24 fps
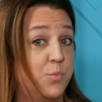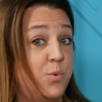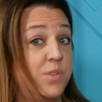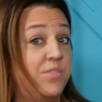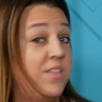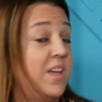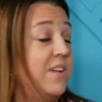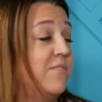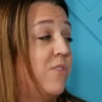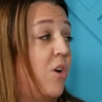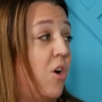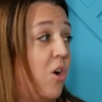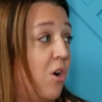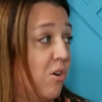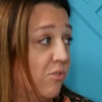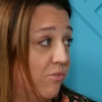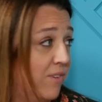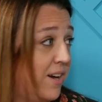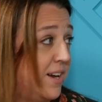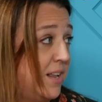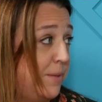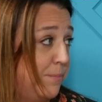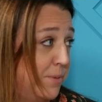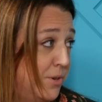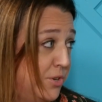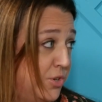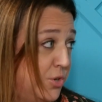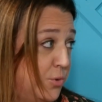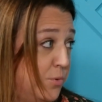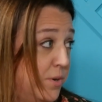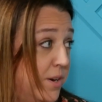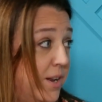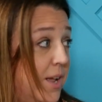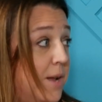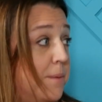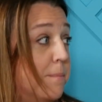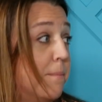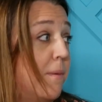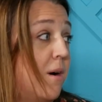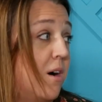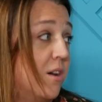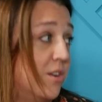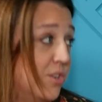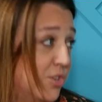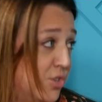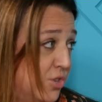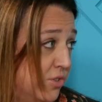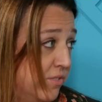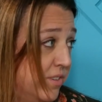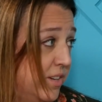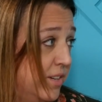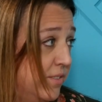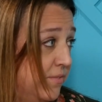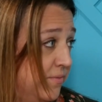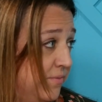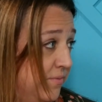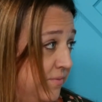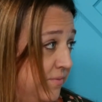what they've already been doing and monitoring.